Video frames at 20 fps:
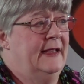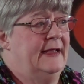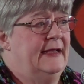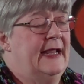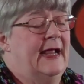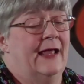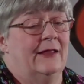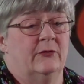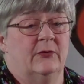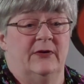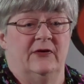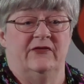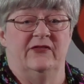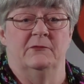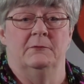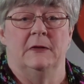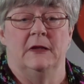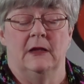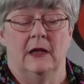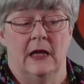gathering
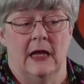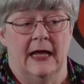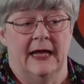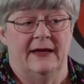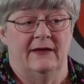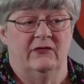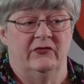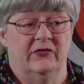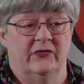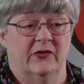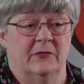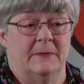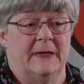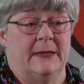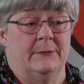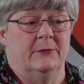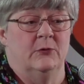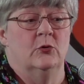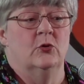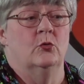supplies for the
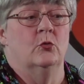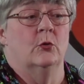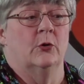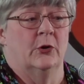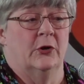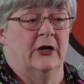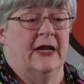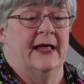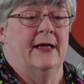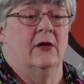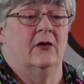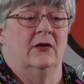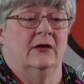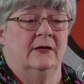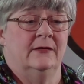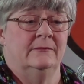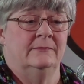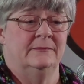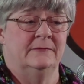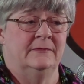people who were
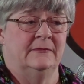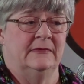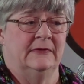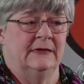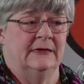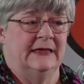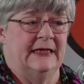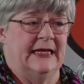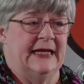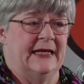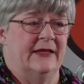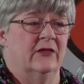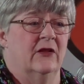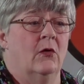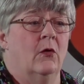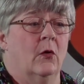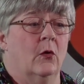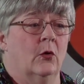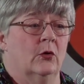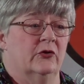down in the
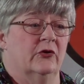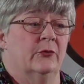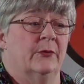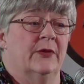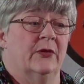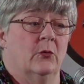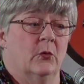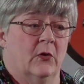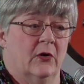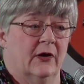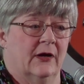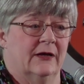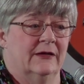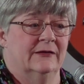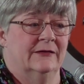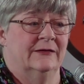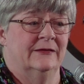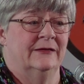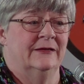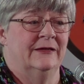hole doing the work,
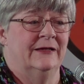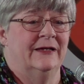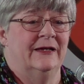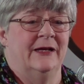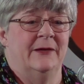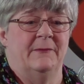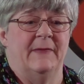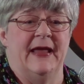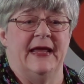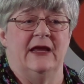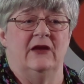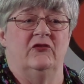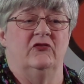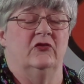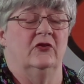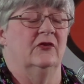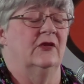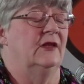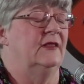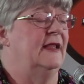making
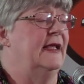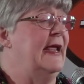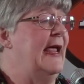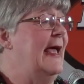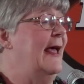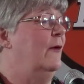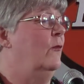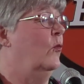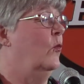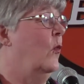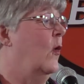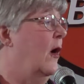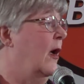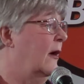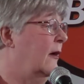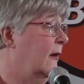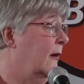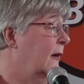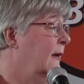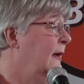sure that they had
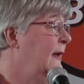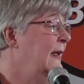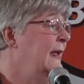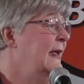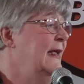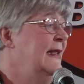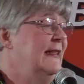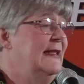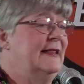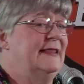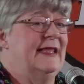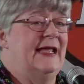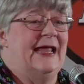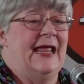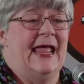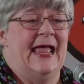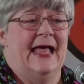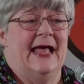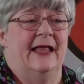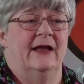water, that they
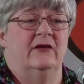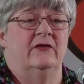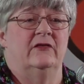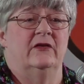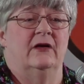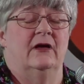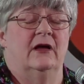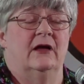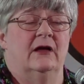had